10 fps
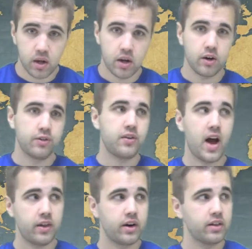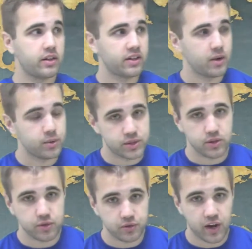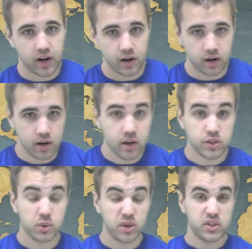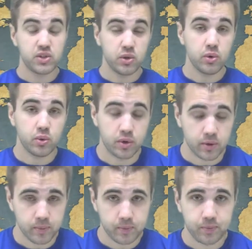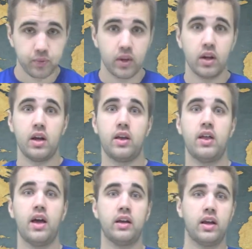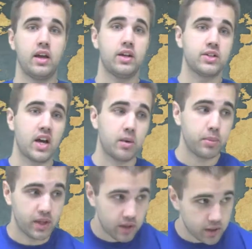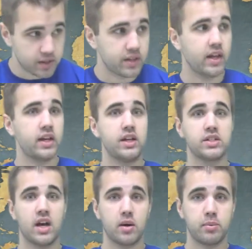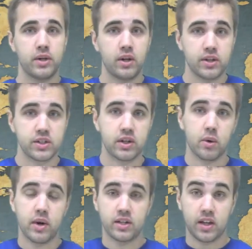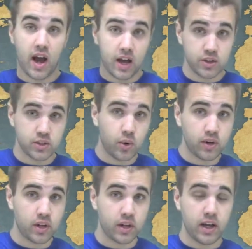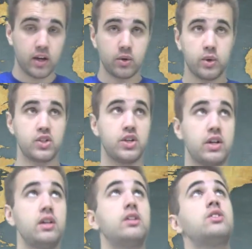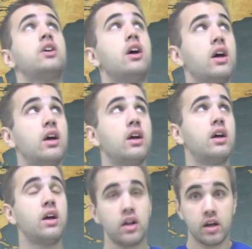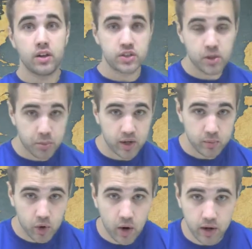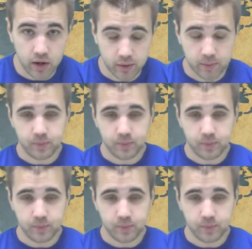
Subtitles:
Her father didn't think that was too fair, so he sued. And that case got appealed, and that case got appealed until it went to the highest court in the land, which is the Supreme Court.